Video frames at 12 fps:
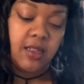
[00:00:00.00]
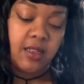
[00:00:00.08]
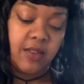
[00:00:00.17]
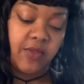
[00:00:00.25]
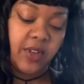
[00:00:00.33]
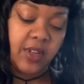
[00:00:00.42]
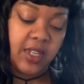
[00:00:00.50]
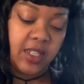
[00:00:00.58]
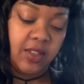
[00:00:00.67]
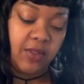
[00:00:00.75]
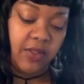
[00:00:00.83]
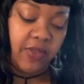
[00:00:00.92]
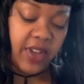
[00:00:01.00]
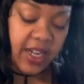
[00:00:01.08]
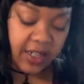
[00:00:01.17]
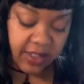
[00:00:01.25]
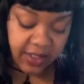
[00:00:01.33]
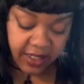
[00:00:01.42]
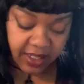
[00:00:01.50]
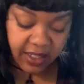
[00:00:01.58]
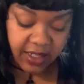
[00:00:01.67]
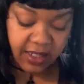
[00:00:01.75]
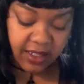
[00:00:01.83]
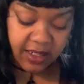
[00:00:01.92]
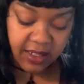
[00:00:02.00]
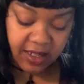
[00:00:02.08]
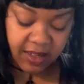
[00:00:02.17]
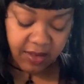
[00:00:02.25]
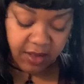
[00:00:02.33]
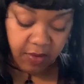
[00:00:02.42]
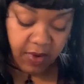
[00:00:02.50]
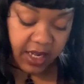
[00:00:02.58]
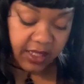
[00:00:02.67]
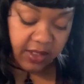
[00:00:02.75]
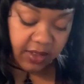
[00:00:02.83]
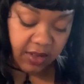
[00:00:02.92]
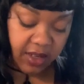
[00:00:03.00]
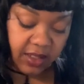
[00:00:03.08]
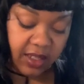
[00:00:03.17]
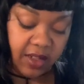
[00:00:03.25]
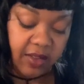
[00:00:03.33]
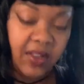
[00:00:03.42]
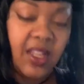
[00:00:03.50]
If you're into a fire sign, I don't know why these are all up.